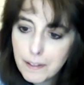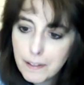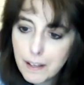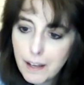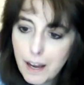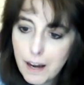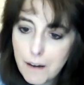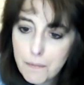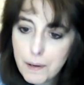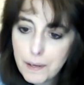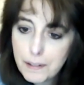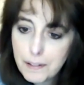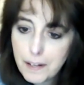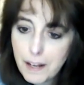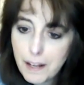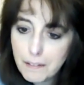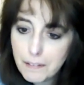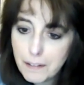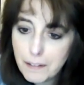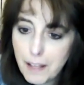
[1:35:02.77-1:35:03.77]
I read it
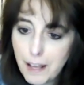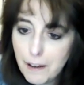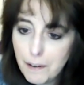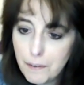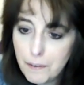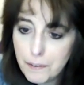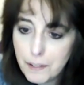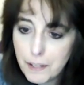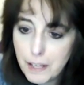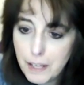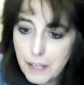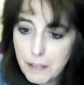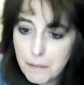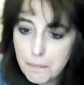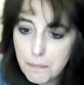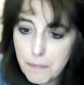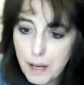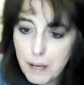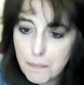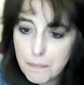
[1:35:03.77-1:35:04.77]
out loud
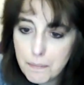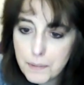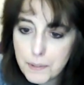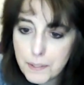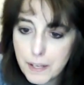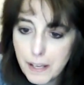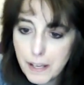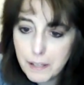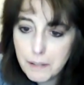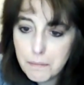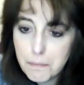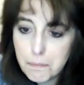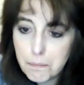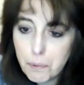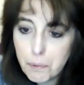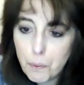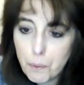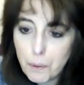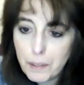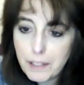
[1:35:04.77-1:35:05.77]
and Mom said,
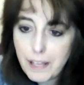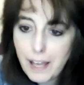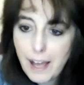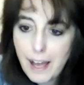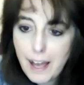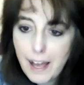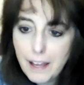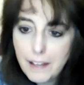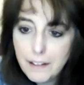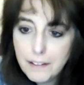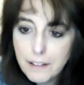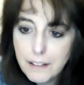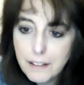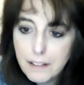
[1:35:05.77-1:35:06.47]
poor cat.